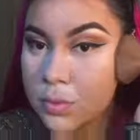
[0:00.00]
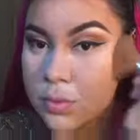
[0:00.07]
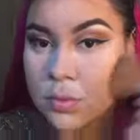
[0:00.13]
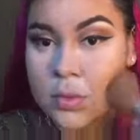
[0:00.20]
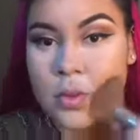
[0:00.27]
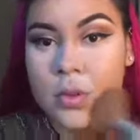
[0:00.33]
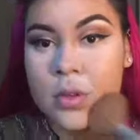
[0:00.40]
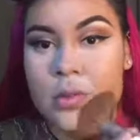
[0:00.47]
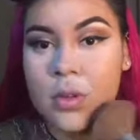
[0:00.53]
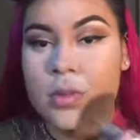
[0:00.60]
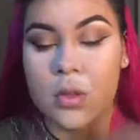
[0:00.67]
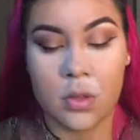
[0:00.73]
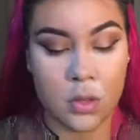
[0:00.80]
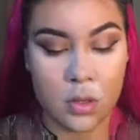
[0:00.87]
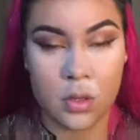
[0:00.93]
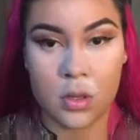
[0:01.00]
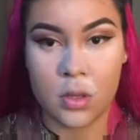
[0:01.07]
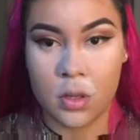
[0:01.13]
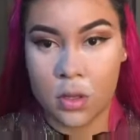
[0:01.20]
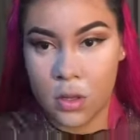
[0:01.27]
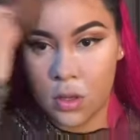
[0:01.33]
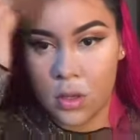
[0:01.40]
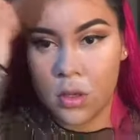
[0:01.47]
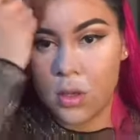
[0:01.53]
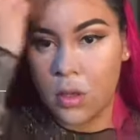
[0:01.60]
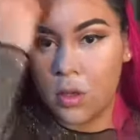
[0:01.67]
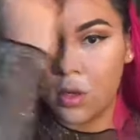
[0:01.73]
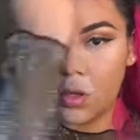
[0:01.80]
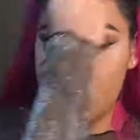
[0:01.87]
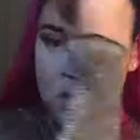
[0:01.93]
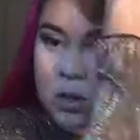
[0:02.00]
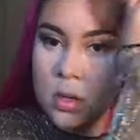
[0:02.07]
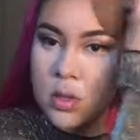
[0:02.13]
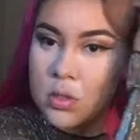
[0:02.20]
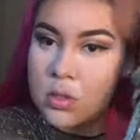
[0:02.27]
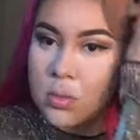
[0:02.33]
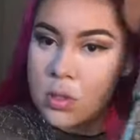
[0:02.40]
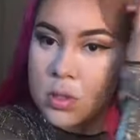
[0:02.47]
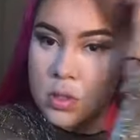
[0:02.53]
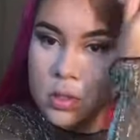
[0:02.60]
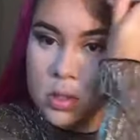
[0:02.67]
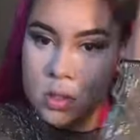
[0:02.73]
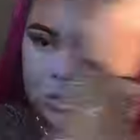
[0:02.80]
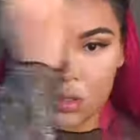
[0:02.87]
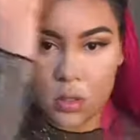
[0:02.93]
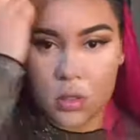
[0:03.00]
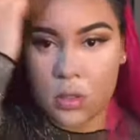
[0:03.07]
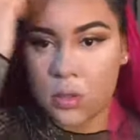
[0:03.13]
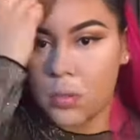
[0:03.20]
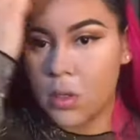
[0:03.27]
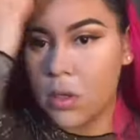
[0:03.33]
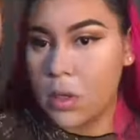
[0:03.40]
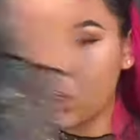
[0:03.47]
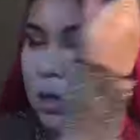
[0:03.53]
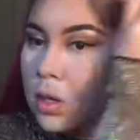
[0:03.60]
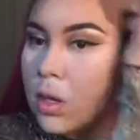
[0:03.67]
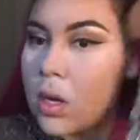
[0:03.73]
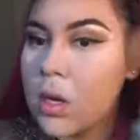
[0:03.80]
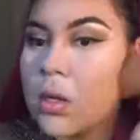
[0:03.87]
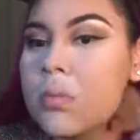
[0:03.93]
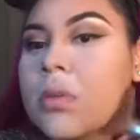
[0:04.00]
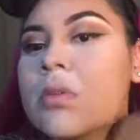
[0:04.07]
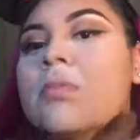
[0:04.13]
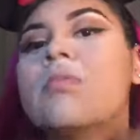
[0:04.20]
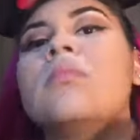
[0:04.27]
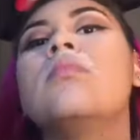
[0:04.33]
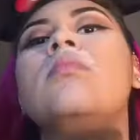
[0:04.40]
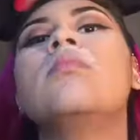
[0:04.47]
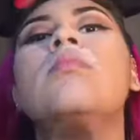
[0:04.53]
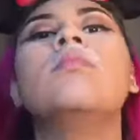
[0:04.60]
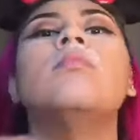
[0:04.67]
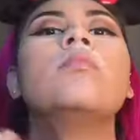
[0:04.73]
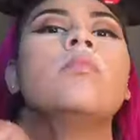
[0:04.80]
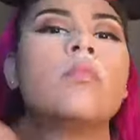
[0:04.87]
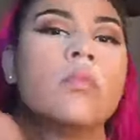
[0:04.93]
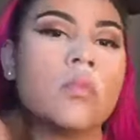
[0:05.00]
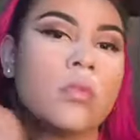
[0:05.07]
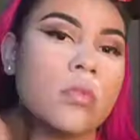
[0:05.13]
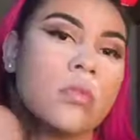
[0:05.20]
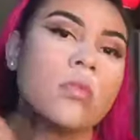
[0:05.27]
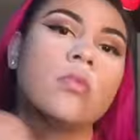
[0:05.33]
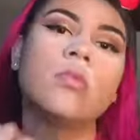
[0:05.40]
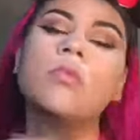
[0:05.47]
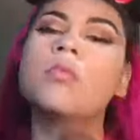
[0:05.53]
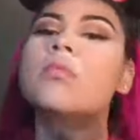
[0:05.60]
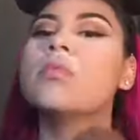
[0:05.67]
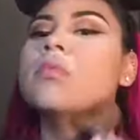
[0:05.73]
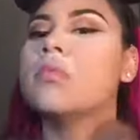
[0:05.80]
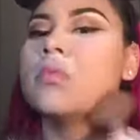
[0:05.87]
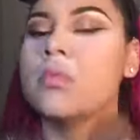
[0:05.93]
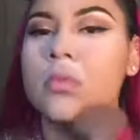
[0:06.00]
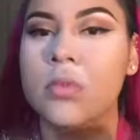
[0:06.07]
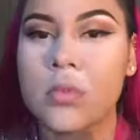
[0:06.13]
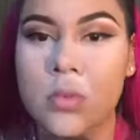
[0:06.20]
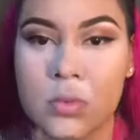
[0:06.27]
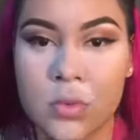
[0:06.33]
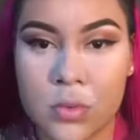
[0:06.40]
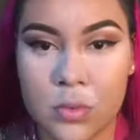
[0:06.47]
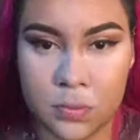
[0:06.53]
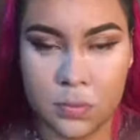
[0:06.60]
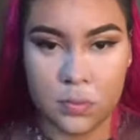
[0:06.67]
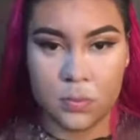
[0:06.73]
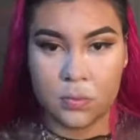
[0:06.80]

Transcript: in the shade Medium Honey as well, and one in the shade 20, the sand one, to brighten up.